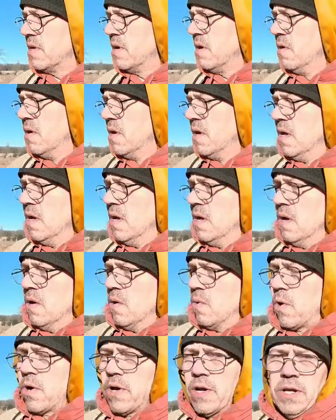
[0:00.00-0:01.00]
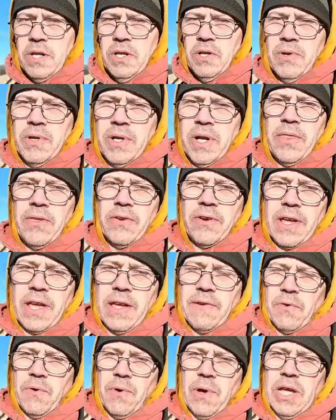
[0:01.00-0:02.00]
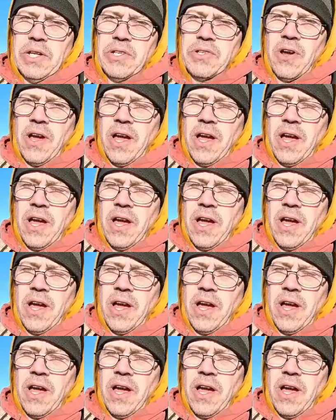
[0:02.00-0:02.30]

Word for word: So we're going to do another giveaway,